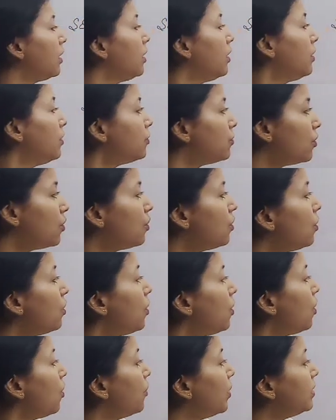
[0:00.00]
So
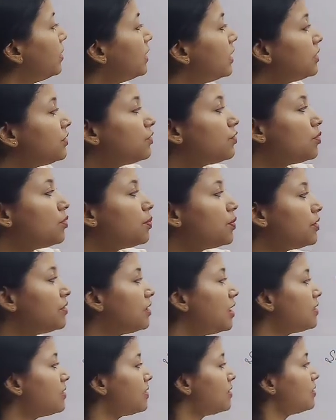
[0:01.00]
when these two
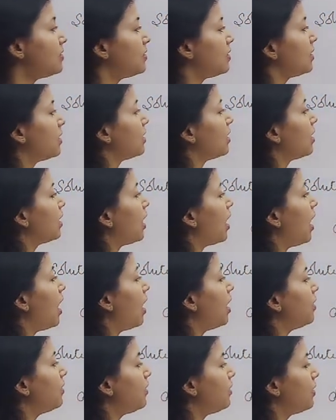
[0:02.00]
processes
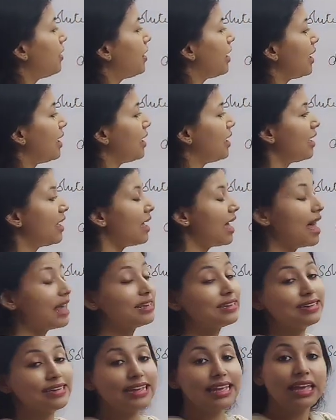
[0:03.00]
are at
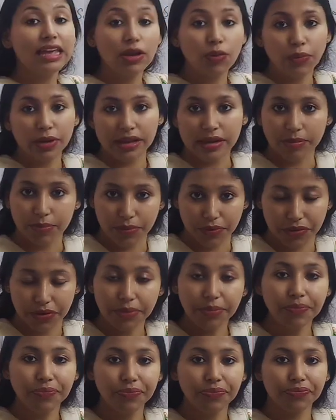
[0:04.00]

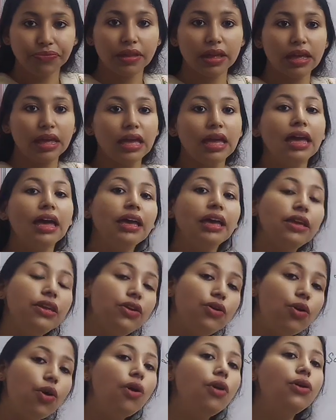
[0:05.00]
equilibrium,
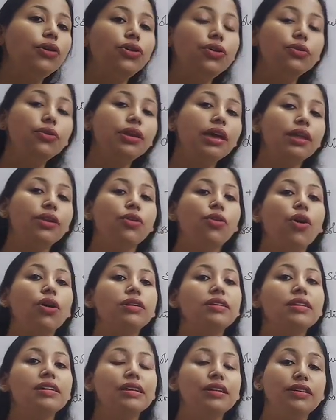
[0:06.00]
you
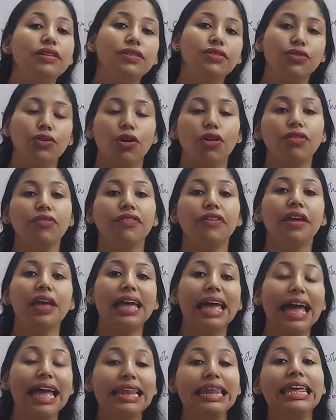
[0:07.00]
cannot dissolve
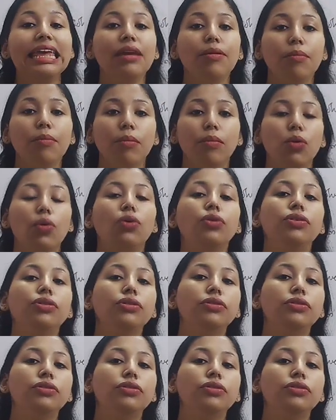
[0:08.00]
any more